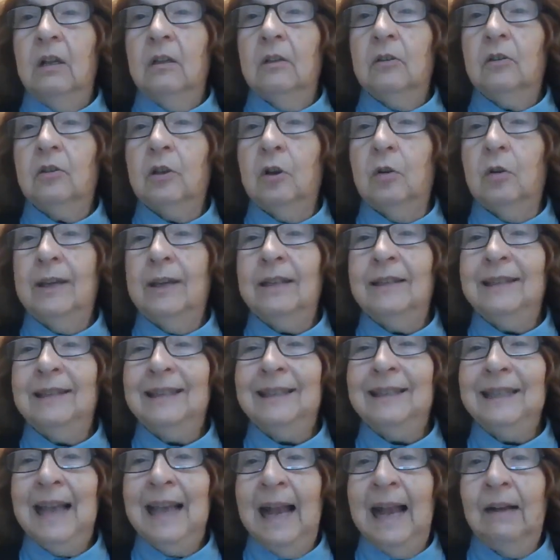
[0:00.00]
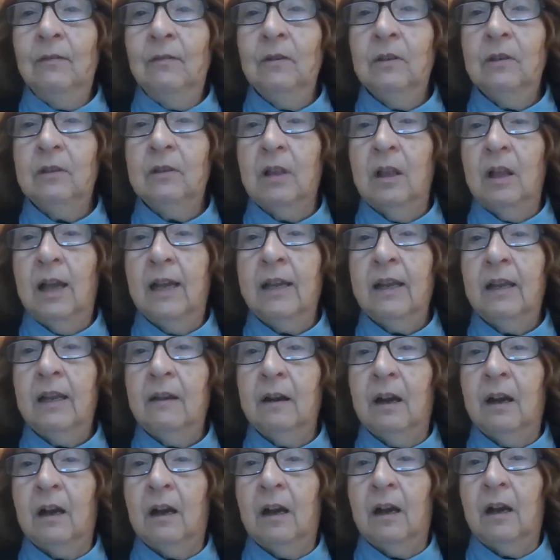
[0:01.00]
So it sounds
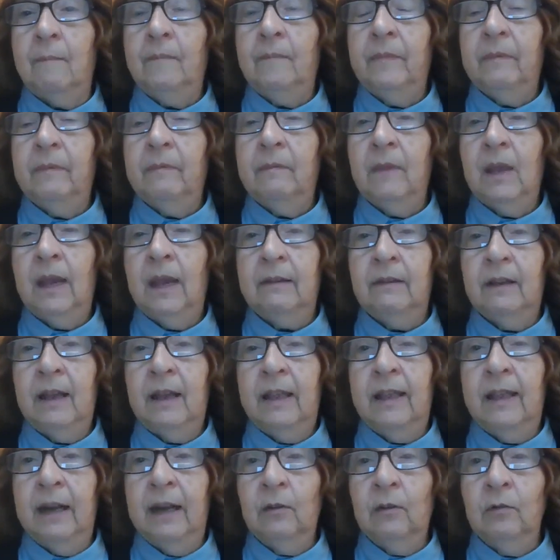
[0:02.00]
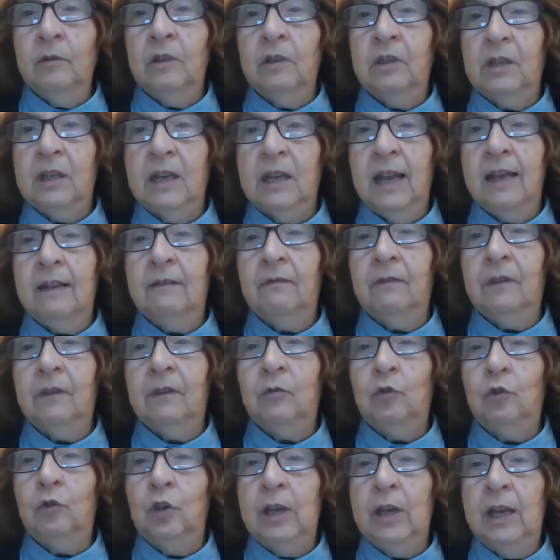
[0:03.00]
like, um, and, and I don't state, the
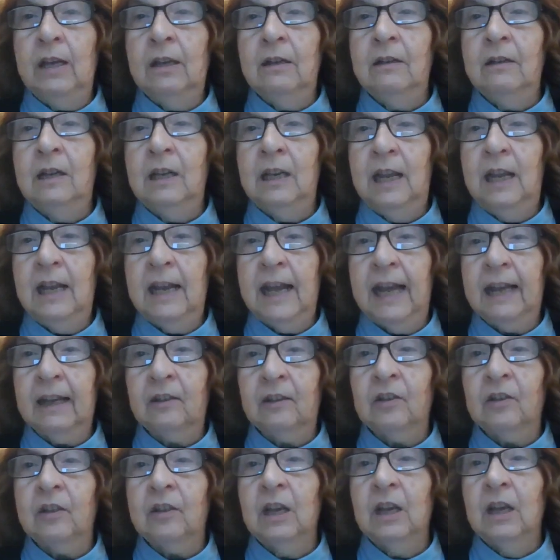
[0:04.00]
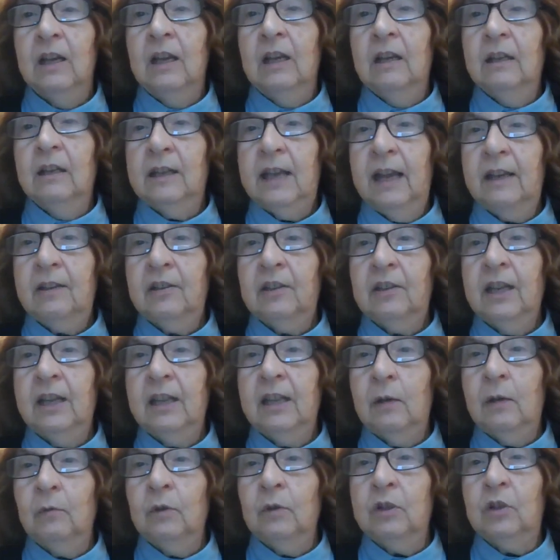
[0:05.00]
GeneDx
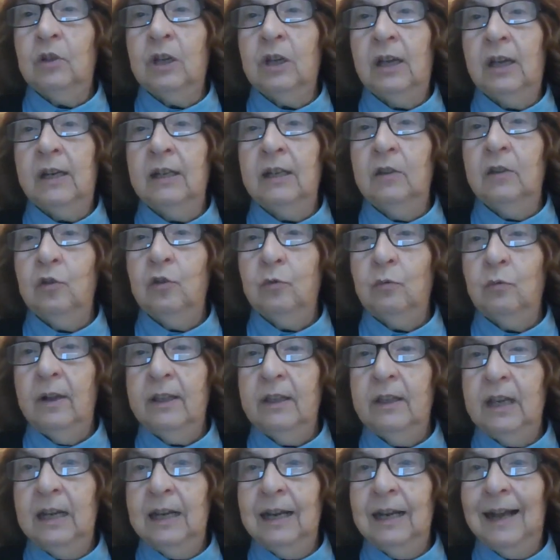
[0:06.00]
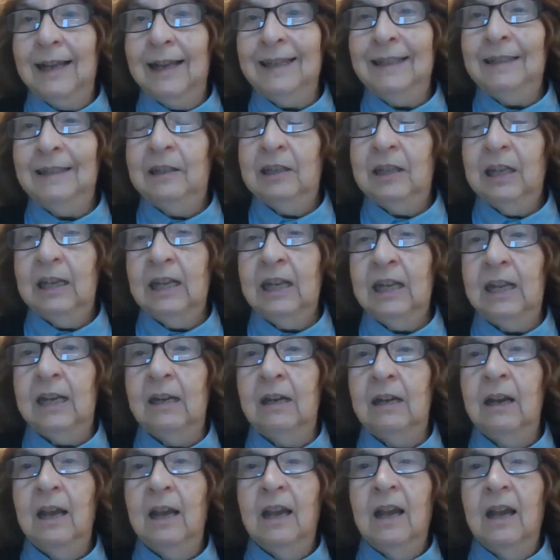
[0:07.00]
testing that was done in
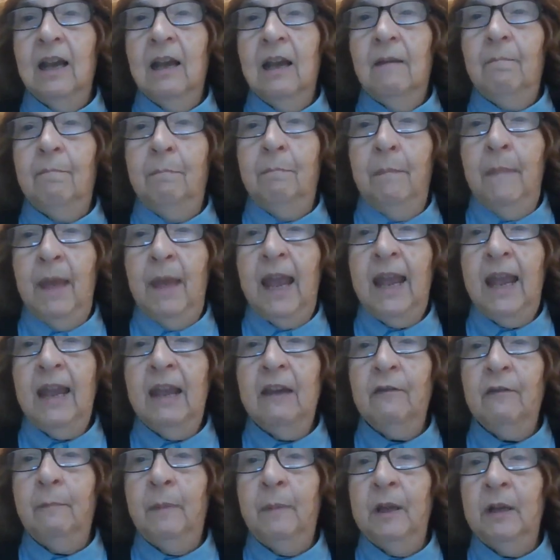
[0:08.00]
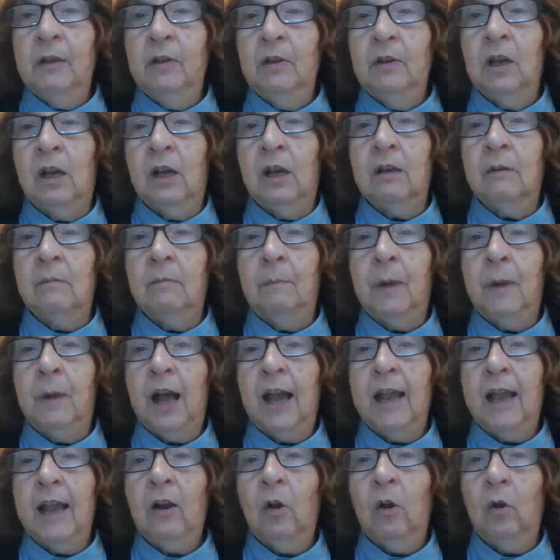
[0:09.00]
2019 may have been done
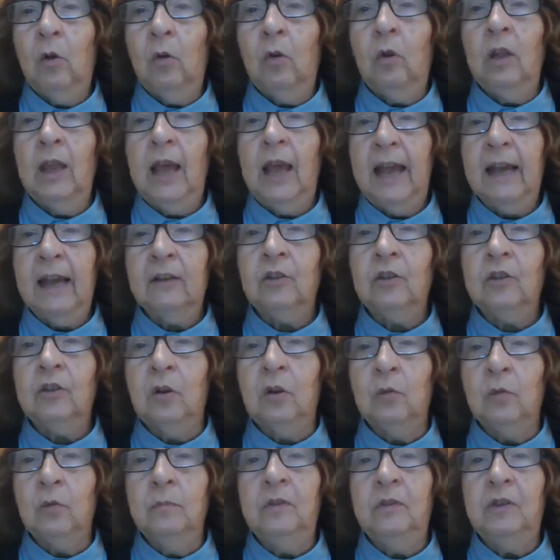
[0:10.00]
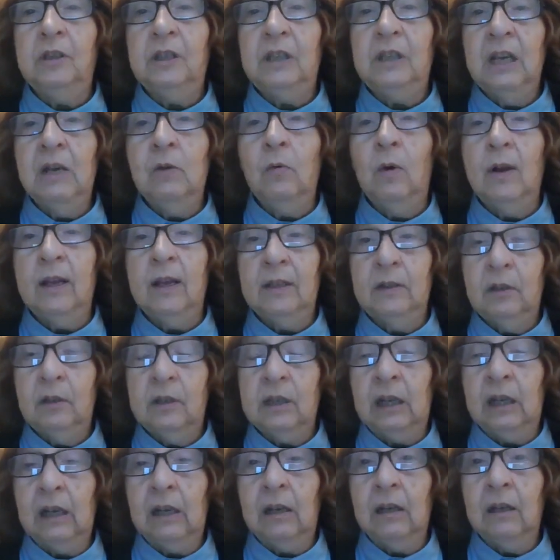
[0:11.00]
by whole exome
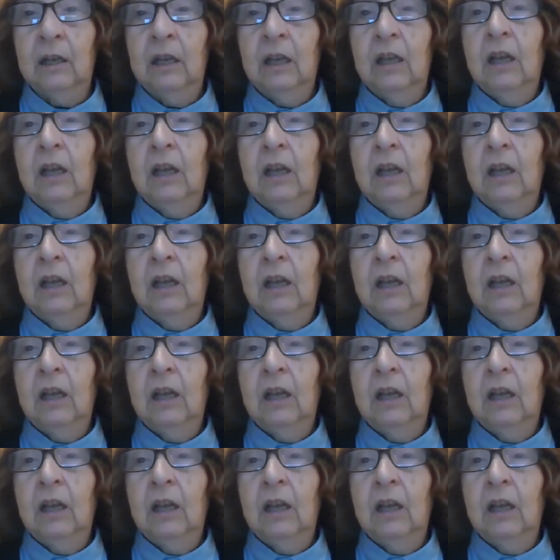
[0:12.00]
sequencing